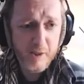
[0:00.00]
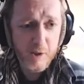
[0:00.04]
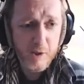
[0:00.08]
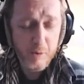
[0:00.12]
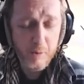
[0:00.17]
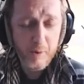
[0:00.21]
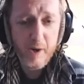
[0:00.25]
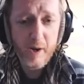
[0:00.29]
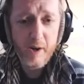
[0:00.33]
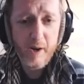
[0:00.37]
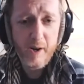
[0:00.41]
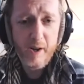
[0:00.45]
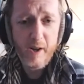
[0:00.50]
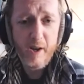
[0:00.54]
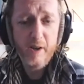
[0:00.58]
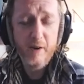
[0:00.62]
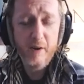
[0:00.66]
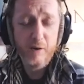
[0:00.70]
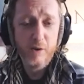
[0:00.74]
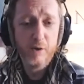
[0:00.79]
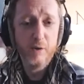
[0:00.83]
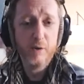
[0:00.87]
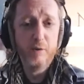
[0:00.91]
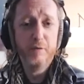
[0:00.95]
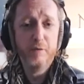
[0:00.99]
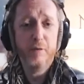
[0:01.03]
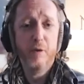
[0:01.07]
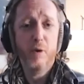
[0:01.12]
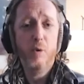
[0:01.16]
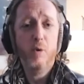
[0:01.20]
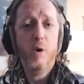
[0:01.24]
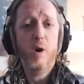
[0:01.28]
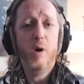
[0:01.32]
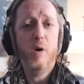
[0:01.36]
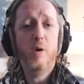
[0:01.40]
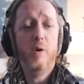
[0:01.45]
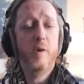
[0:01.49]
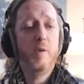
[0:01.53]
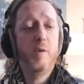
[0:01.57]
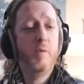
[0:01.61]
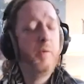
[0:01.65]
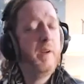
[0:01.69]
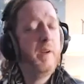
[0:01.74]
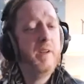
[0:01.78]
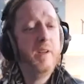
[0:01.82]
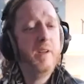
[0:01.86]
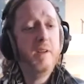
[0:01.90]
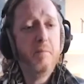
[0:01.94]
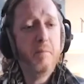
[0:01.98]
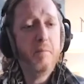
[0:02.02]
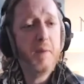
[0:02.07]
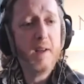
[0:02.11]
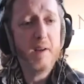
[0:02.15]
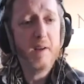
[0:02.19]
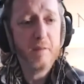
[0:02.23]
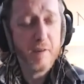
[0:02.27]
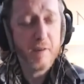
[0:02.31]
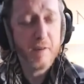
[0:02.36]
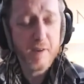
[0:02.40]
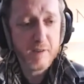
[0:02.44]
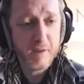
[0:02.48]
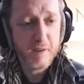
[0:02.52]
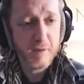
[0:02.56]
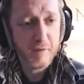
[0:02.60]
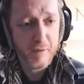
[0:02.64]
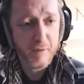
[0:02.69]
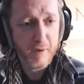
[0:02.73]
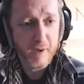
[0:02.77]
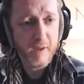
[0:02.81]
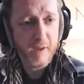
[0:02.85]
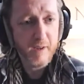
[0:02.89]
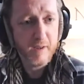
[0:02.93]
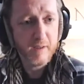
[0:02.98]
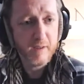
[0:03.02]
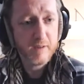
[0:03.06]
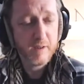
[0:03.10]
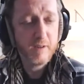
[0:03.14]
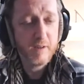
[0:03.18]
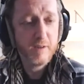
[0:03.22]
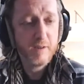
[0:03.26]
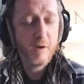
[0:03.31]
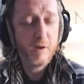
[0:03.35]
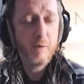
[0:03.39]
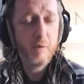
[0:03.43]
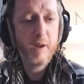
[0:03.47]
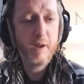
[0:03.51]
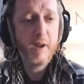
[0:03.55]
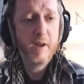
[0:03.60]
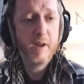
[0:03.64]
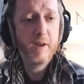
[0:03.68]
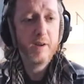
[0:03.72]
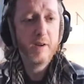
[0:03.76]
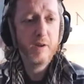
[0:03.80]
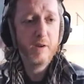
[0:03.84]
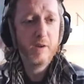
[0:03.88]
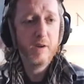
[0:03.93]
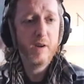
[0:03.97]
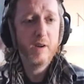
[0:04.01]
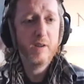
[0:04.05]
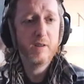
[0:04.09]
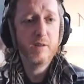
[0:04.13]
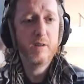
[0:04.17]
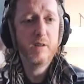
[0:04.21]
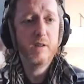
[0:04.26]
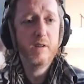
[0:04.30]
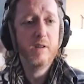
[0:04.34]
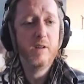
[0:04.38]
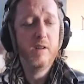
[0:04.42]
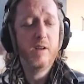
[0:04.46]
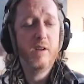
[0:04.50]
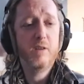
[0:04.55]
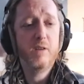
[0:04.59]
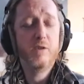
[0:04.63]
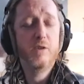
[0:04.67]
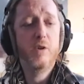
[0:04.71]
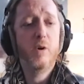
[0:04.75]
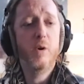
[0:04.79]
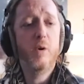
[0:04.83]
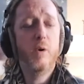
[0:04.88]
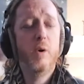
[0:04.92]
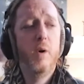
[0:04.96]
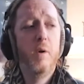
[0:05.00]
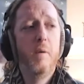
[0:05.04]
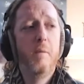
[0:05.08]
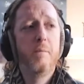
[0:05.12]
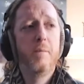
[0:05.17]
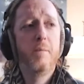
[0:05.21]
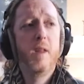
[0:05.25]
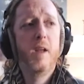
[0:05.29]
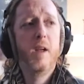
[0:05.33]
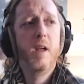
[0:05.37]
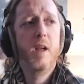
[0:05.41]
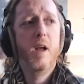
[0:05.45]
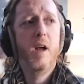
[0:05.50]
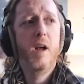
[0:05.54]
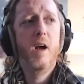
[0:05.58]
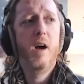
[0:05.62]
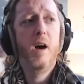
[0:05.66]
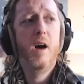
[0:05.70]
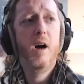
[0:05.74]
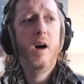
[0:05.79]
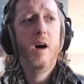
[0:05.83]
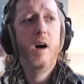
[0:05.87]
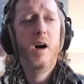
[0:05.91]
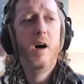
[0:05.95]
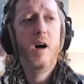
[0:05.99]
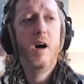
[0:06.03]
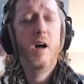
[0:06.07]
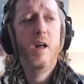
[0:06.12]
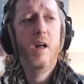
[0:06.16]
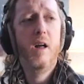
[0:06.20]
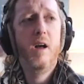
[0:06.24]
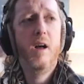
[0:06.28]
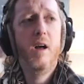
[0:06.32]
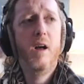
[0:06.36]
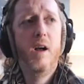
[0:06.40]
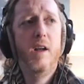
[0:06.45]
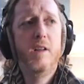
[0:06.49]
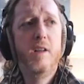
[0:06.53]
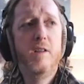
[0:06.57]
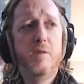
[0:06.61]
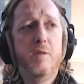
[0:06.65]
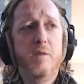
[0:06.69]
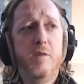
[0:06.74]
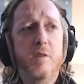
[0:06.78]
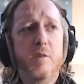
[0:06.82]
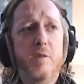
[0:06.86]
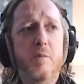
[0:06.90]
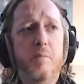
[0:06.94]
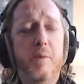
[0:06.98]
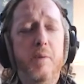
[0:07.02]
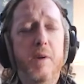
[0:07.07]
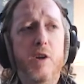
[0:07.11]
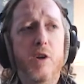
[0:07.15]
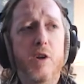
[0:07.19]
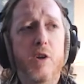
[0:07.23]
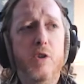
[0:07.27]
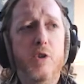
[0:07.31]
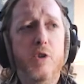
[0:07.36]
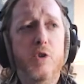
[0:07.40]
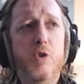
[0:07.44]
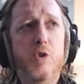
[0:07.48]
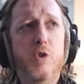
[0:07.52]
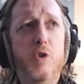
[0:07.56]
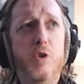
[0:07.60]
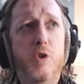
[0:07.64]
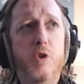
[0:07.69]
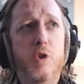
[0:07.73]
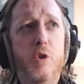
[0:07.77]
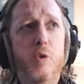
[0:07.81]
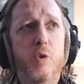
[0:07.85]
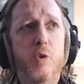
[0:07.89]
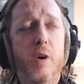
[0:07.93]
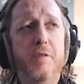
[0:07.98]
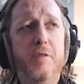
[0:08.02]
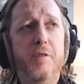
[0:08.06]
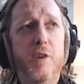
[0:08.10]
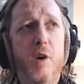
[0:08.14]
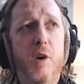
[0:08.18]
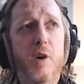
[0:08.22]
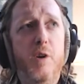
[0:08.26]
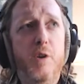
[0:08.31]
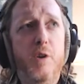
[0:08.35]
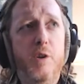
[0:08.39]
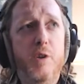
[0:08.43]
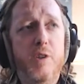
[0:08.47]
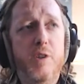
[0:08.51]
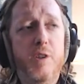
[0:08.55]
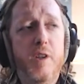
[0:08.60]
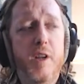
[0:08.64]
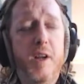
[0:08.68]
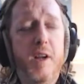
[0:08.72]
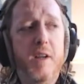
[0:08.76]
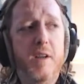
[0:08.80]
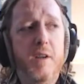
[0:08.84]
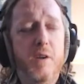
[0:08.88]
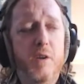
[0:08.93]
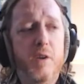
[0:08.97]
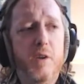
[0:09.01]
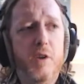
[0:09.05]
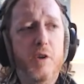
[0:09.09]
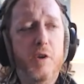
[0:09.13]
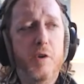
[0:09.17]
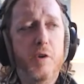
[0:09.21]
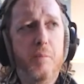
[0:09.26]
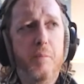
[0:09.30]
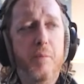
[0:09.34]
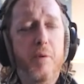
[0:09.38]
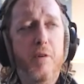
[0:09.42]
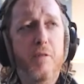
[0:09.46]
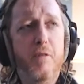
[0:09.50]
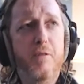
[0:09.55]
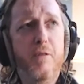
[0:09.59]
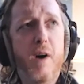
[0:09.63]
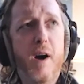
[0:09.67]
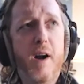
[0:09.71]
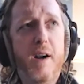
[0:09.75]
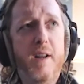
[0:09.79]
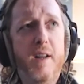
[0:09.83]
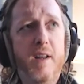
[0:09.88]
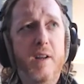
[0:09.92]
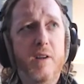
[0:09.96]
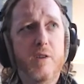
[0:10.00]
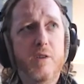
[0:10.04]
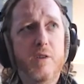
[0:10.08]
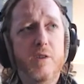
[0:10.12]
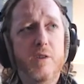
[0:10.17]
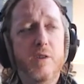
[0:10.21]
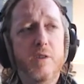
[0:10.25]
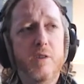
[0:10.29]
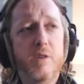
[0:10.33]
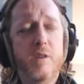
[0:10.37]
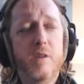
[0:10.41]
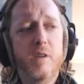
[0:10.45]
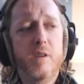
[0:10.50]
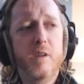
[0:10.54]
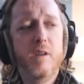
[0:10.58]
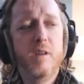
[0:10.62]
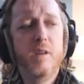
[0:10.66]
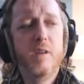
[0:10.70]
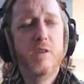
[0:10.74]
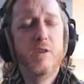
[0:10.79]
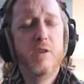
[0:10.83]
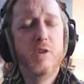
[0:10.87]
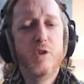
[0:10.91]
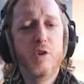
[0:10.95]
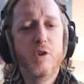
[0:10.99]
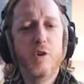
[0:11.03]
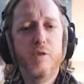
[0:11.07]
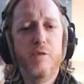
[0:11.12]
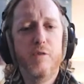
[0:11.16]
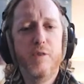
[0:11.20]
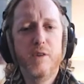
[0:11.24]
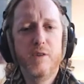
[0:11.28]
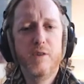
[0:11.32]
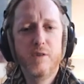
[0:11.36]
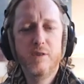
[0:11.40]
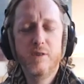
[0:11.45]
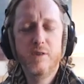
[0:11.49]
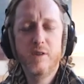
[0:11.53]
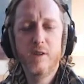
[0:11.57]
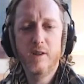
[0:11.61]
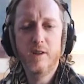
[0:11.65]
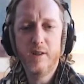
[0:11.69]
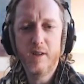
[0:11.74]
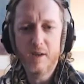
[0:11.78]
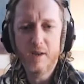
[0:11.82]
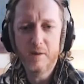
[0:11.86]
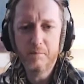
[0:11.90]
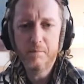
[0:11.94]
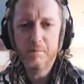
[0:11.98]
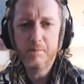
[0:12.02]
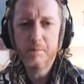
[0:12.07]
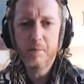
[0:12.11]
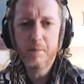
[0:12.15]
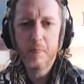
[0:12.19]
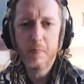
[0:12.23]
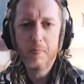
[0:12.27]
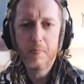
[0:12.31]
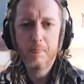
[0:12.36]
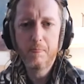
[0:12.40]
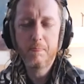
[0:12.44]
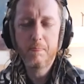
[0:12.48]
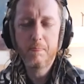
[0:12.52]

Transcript: Like you and I had a good phone call, and we didn't meet face to oh, face. That's I true. We had a, a so. Yep. Uh, it's because you have to understand you're providing us service to them.